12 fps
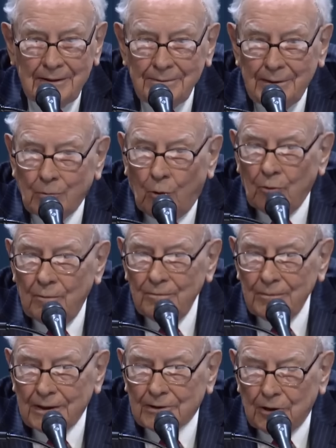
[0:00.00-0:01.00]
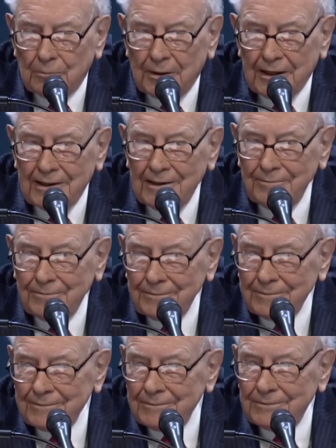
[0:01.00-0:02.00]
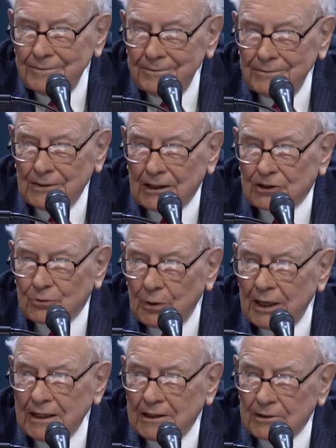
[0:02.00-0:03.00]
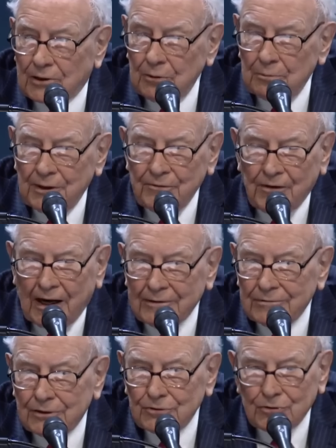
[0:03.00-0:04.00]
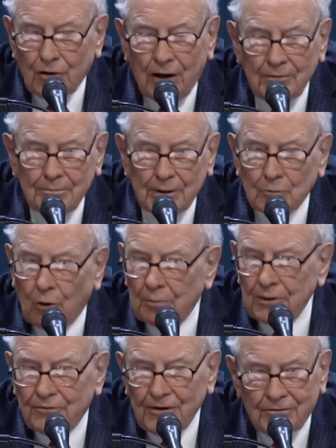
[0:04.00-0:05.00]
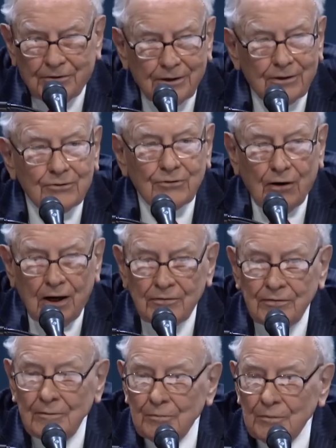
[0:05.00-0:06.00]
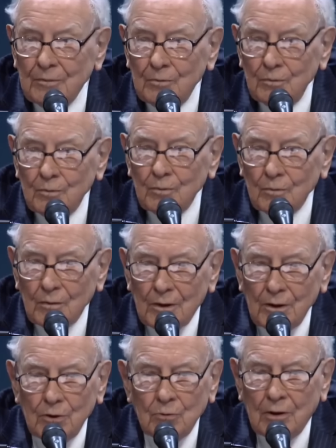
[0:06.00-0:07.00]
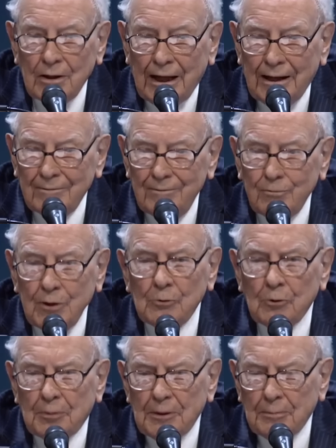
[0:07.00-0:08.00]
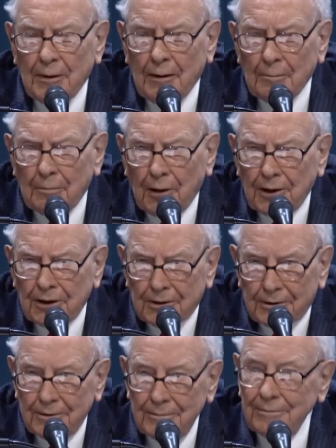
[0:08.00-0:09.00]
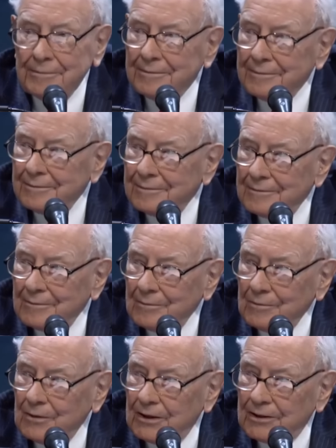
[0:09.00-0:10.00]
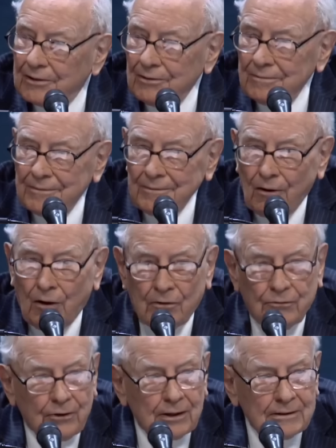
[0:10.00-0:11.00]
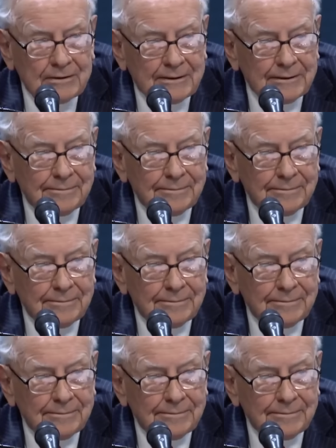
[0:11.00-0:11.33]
It could be next week, it could be 5 years off, but it won't be 50 years off. We will be bombarded with offerings that